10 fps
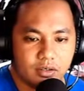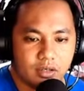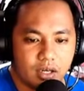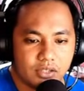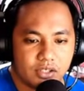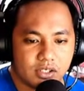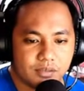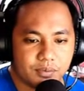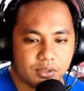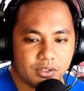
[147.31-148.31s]
I just
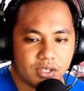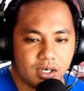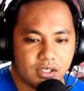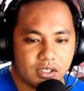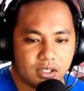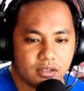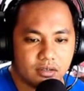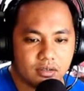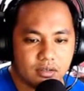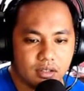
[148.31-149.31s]
purchased it
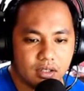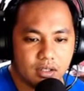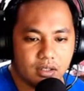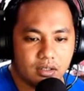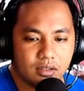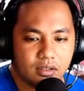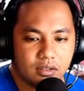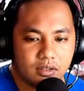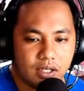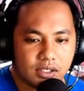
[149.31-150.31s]

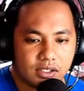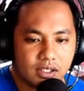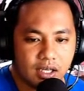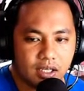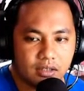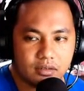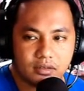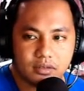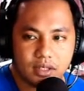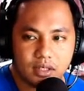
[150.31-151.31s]
last night
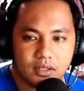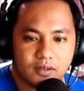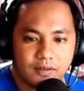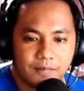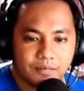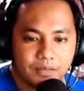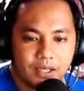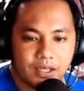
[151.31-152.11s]
and